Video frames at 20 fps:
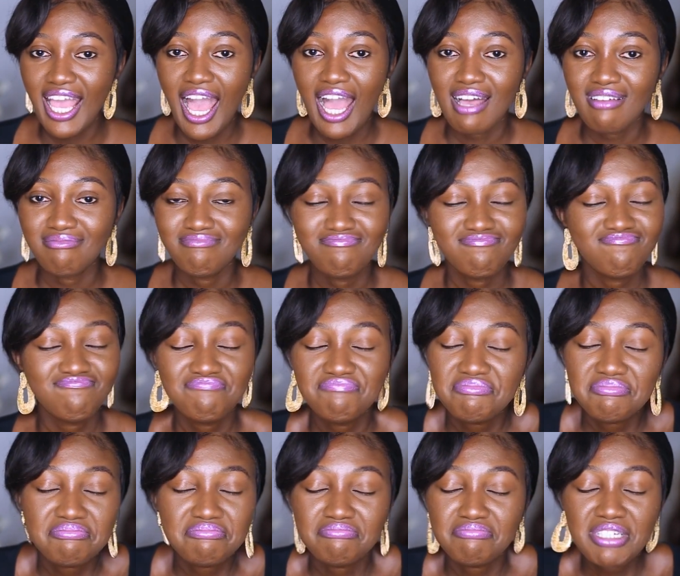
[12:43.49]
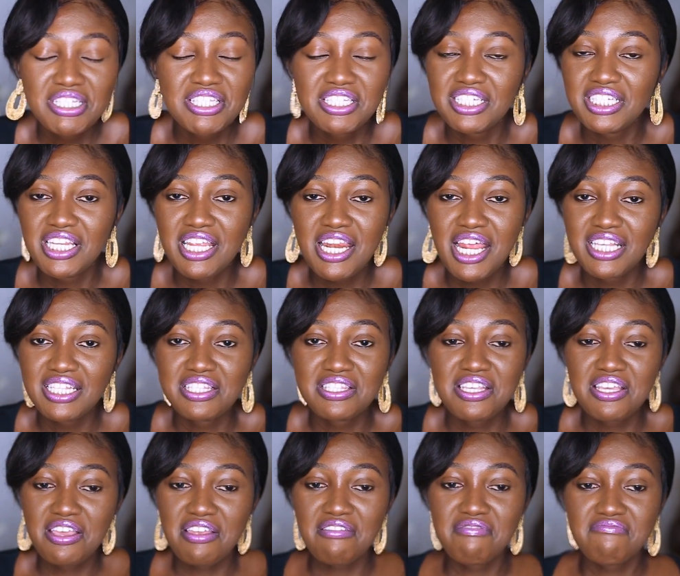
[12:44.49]
Yeah, basically that's
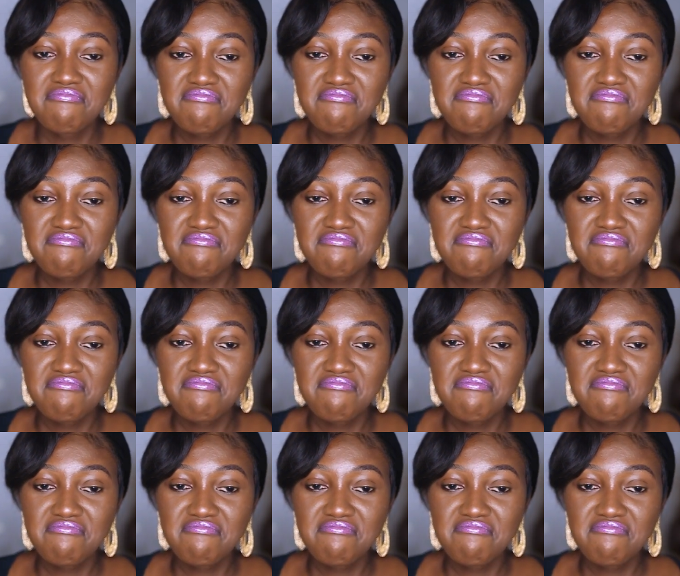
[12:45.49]
it.